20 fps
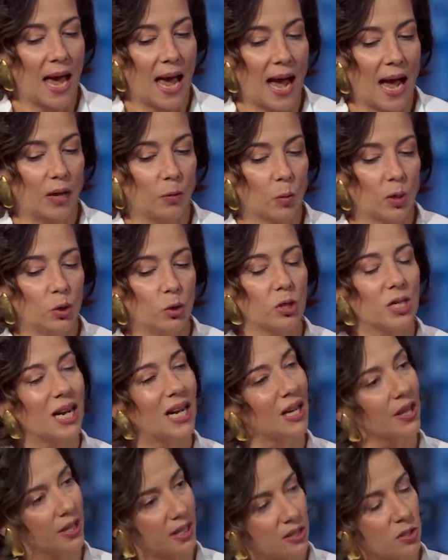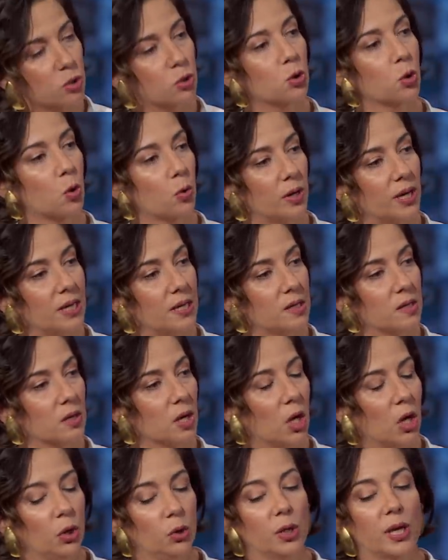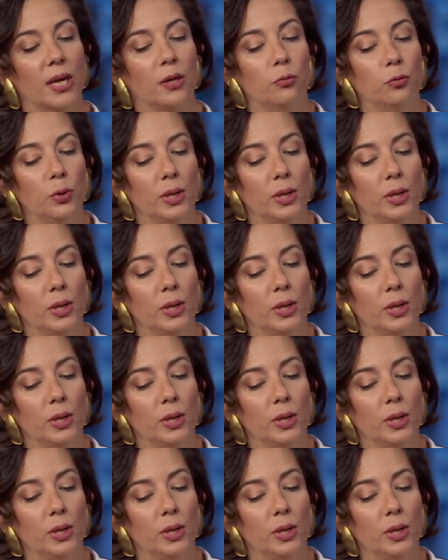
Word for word: And when you tell their stories, you can